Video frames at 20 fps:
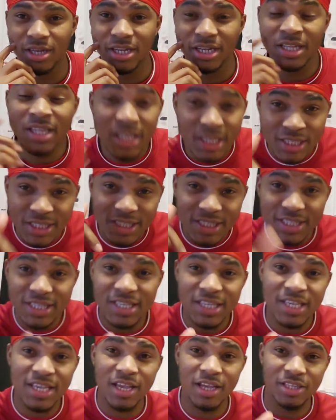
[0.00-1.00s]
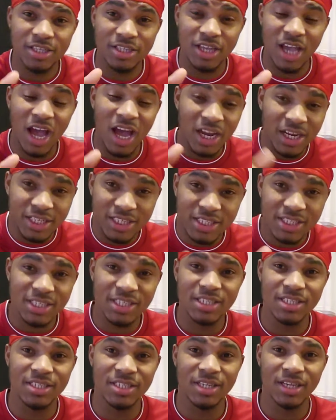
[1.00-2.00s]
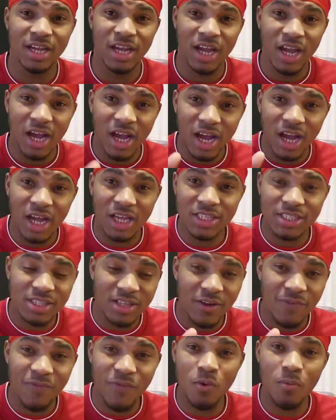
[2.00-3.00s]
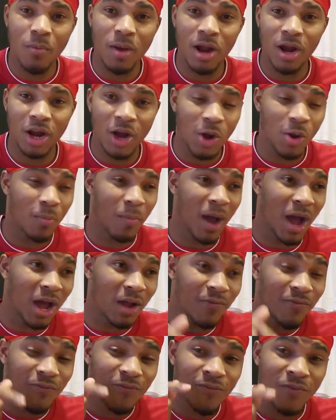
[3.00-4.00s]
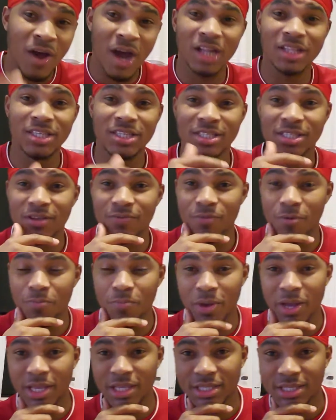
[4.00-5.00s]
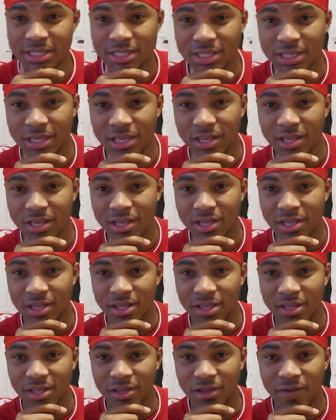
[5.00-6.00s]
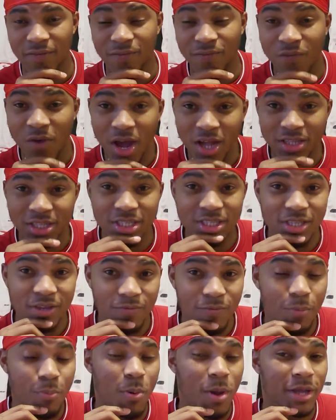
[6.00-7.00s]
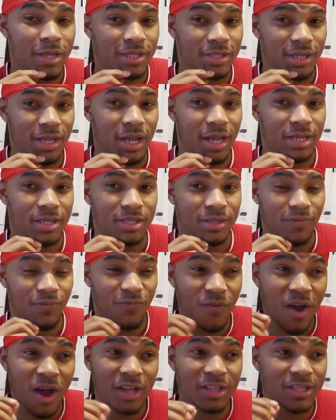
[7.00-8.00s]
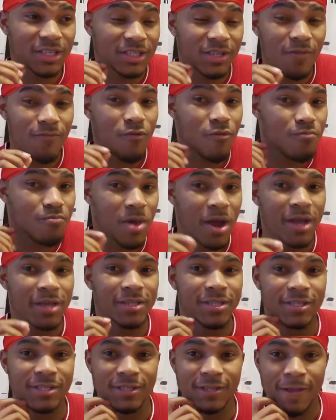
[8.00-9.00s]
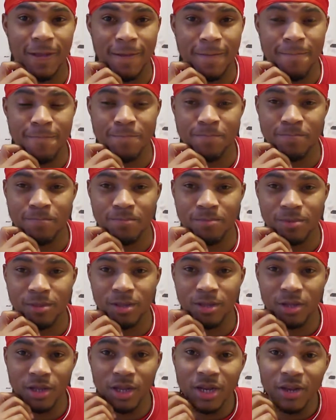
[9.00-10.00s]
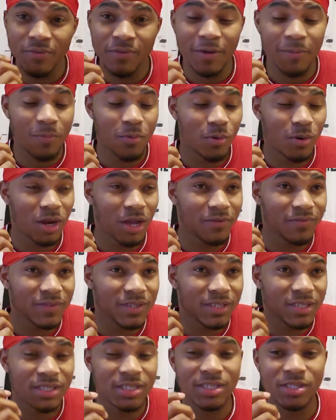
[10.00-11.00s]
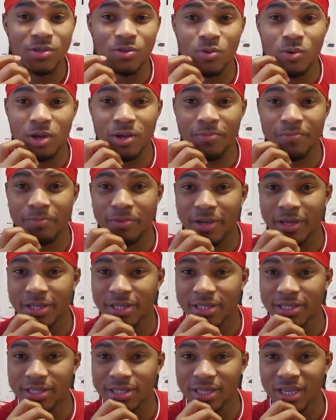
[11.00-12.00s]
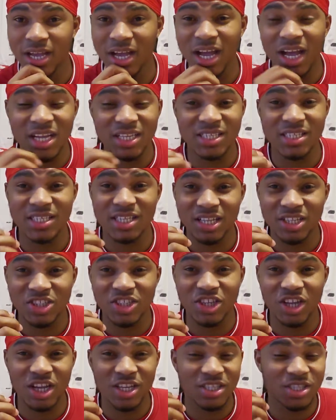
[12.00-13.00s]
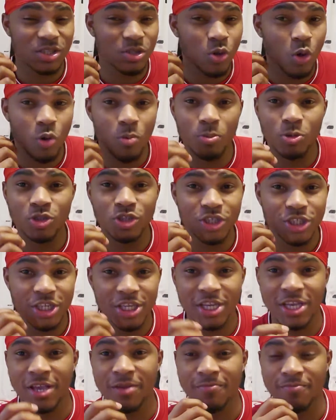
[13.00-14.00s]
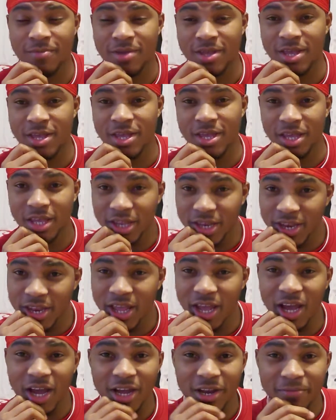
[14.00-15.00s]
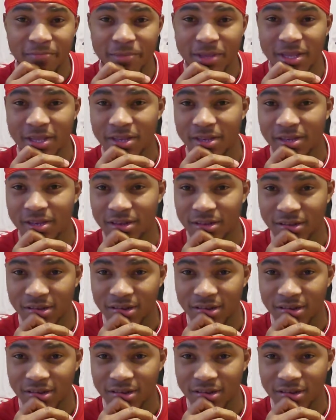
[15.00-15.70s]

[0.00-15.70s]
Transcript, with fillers: this stage of the season, Arsenal Football Club are 47 points. 47 points, guys. 47 points. Liverpool have 61 points. Arsenal just so much game in their unbeaten.